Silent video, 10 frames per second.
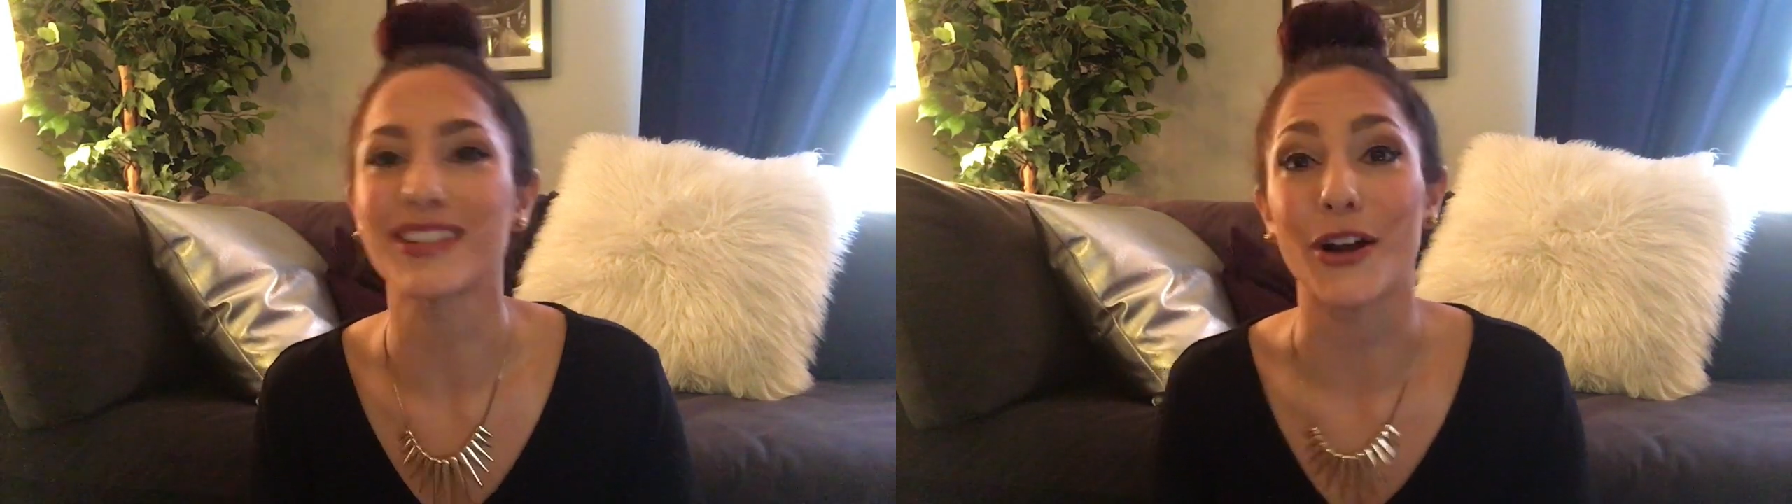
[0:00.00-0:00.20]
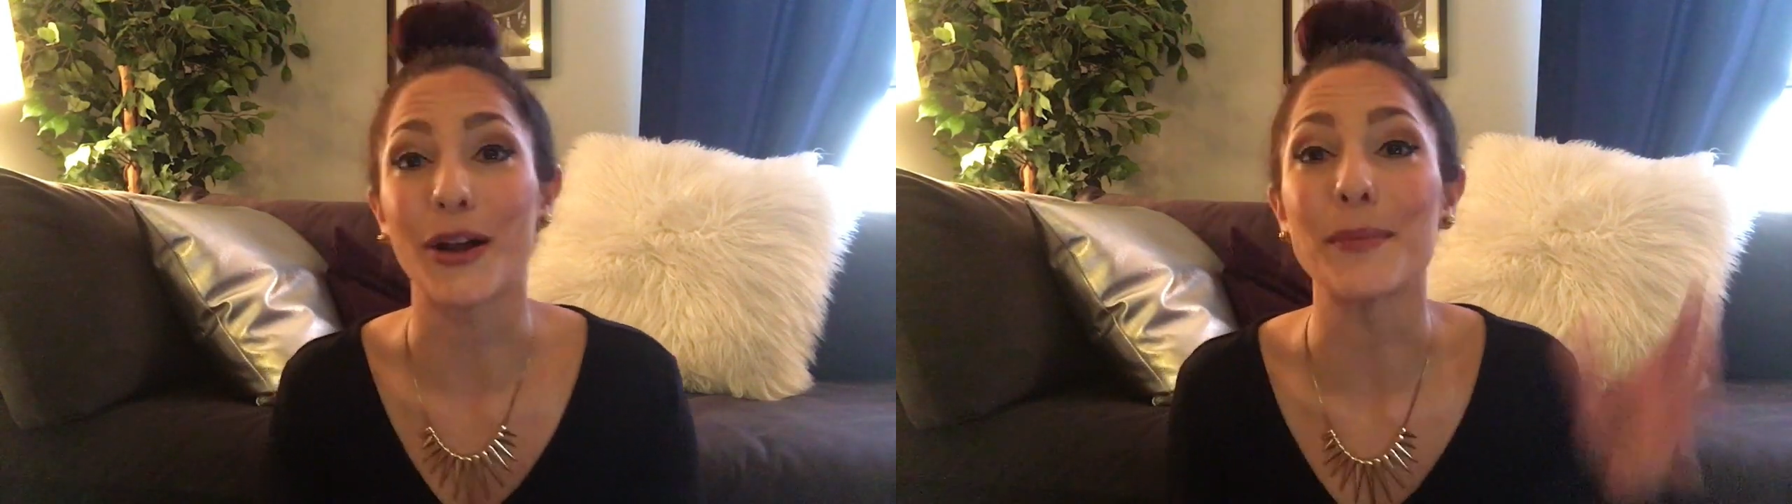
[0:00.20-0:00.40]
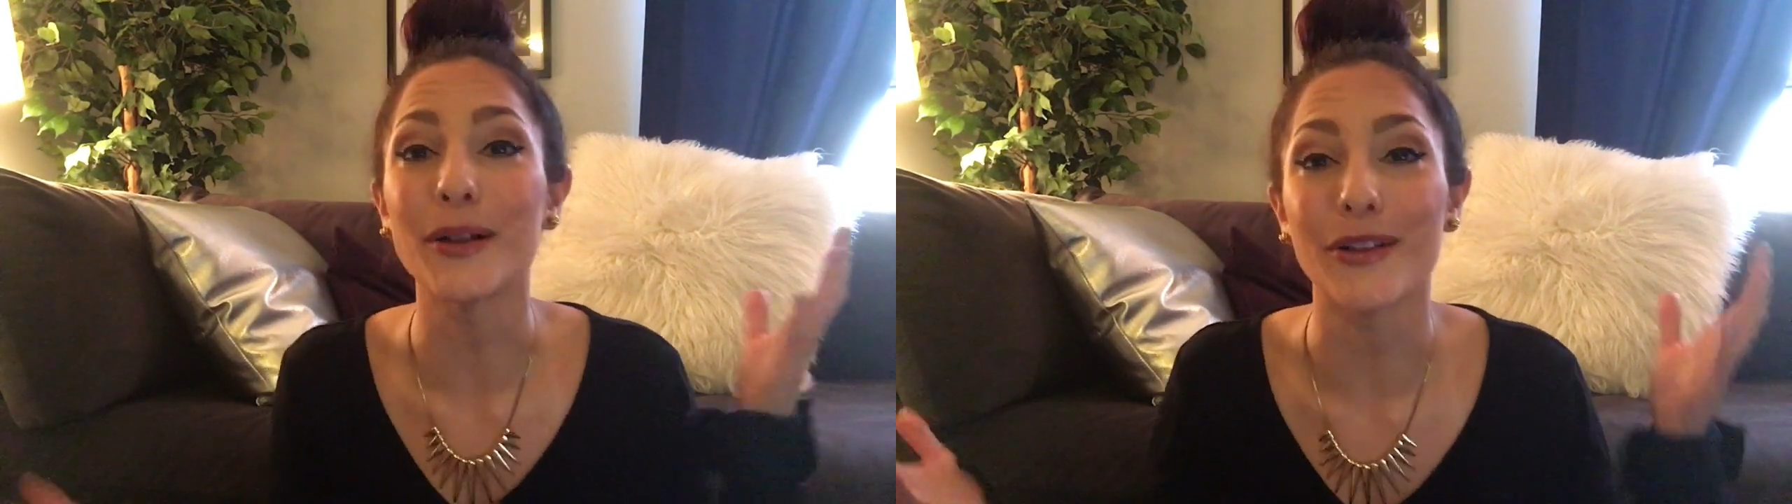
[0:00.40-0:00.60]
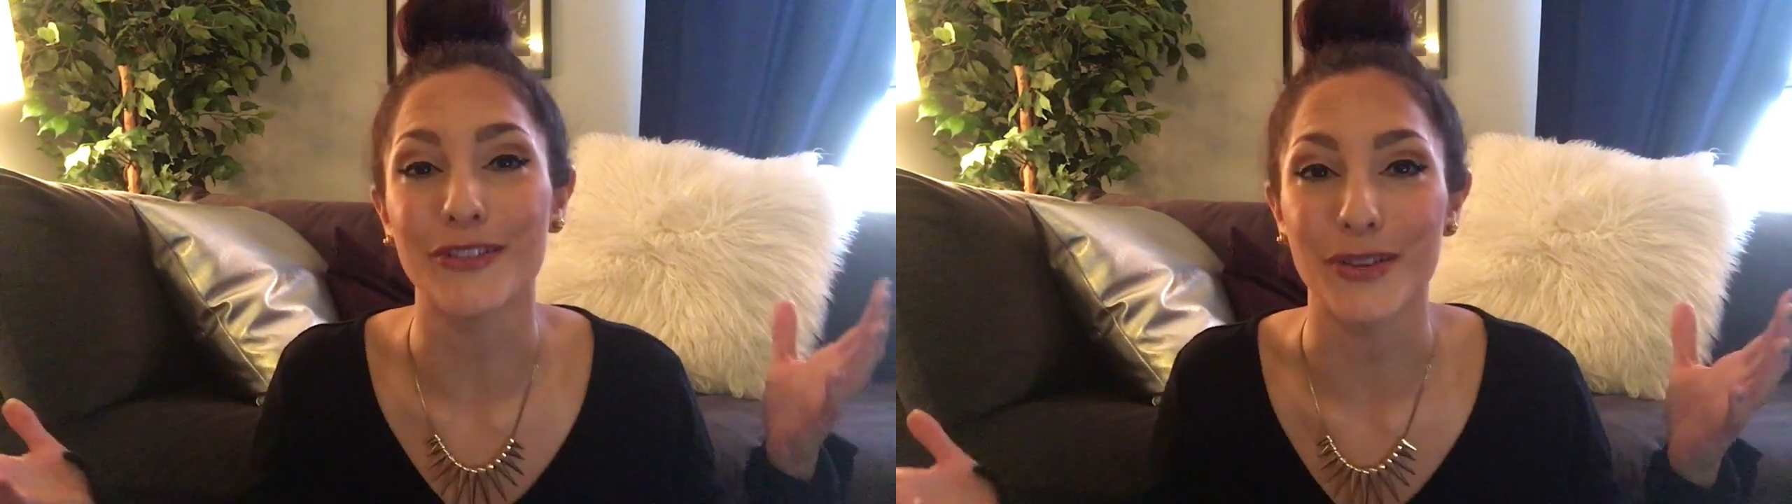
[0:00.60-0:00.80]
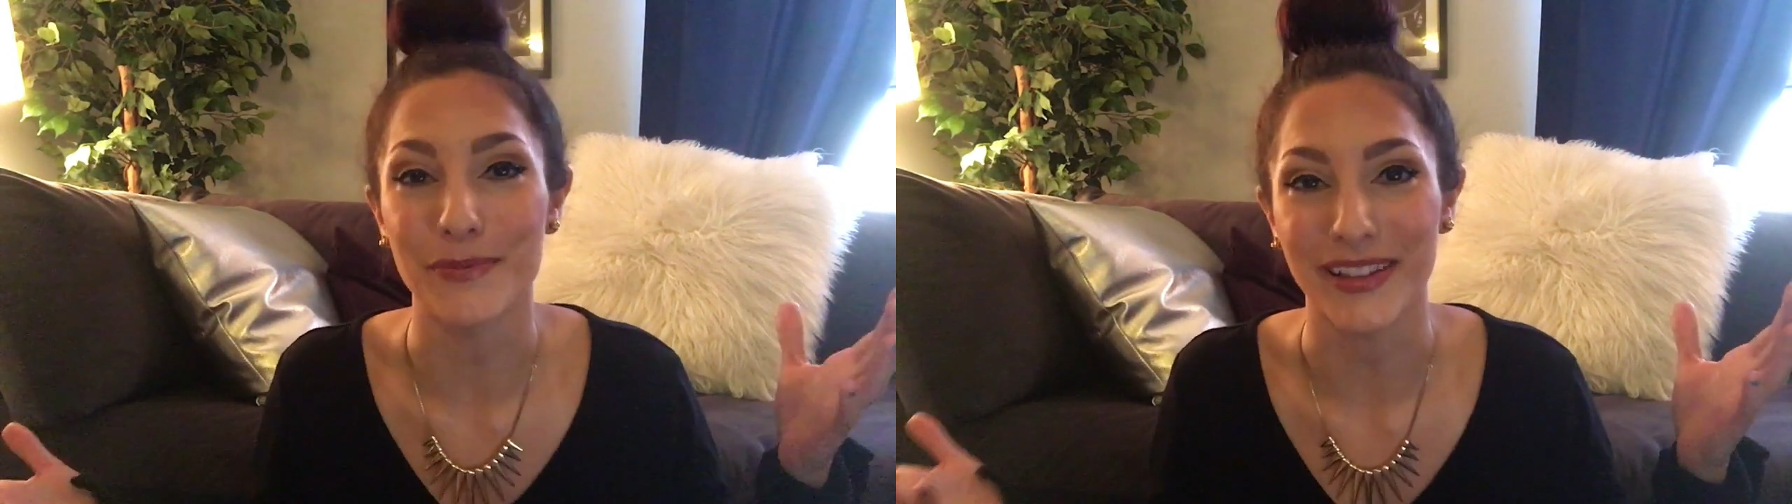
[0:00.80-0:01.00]
Sorry, I'm all
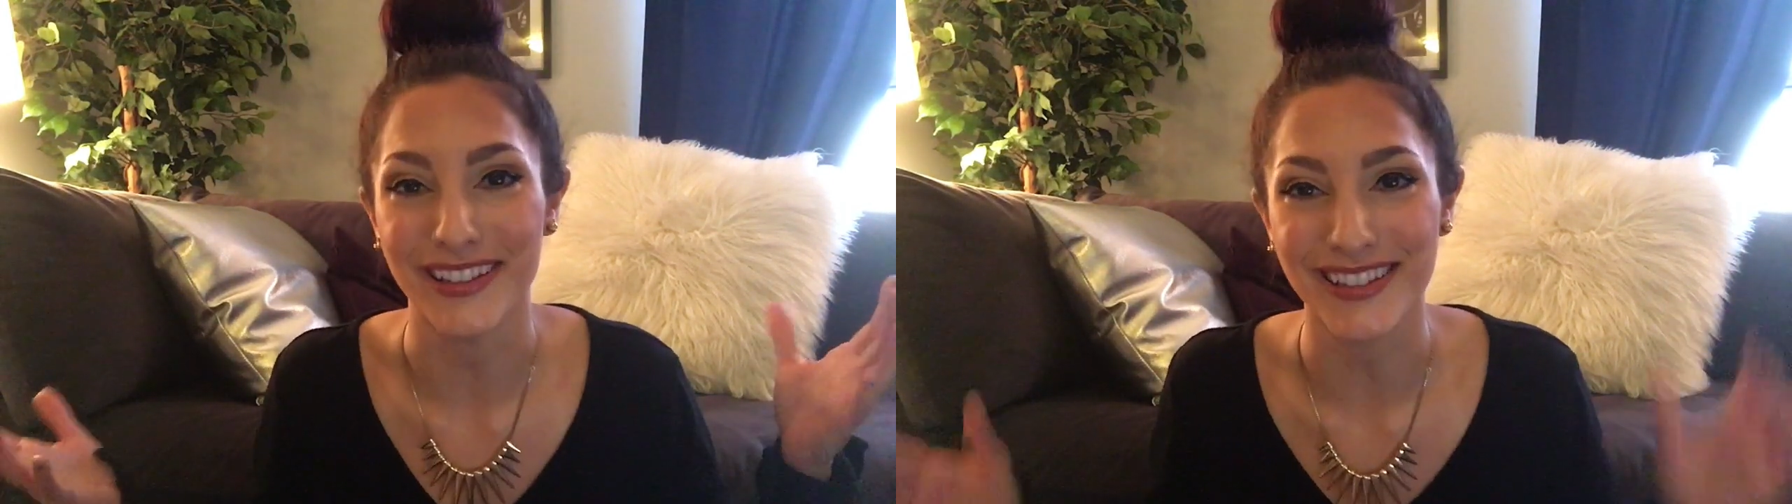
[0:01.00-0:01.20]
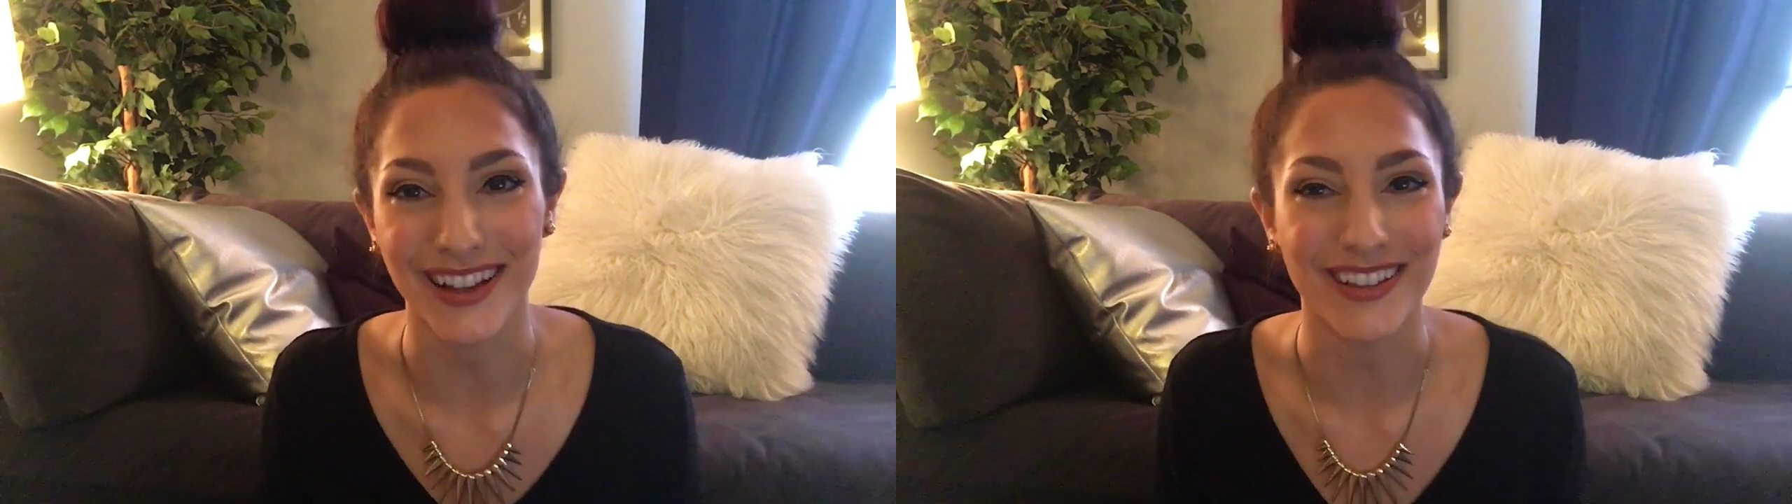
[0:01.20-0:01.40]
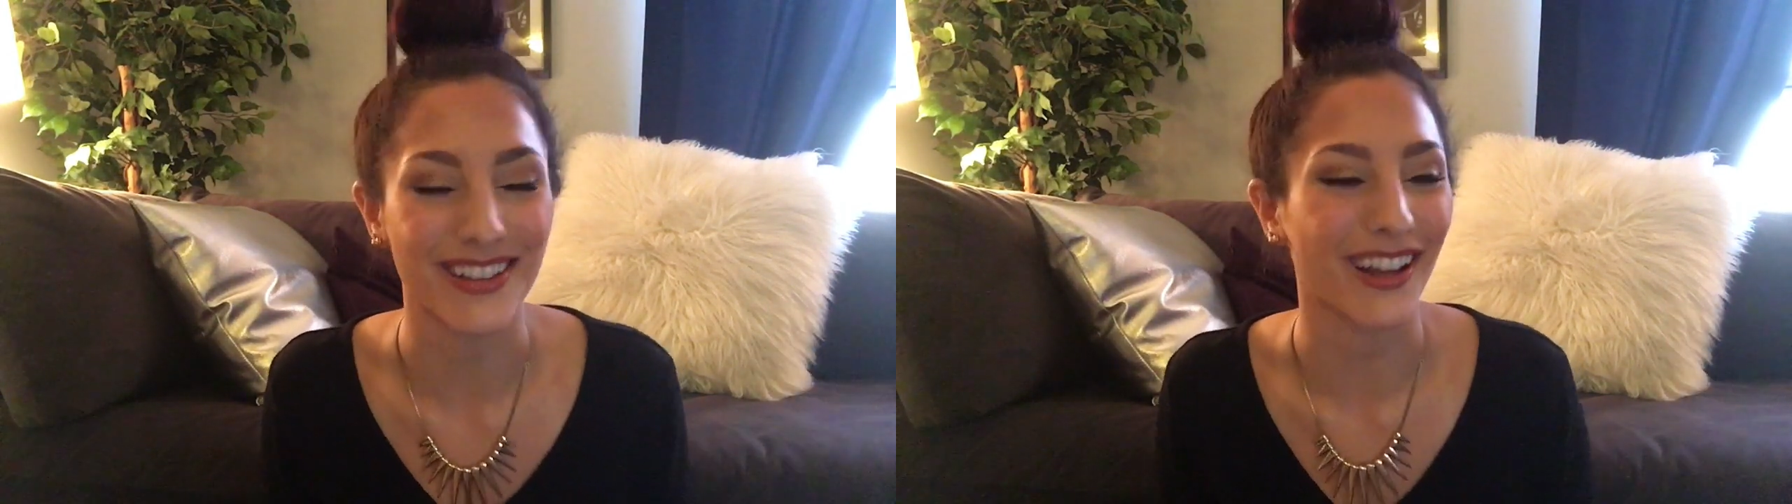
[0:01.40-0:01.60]
over the place, guys.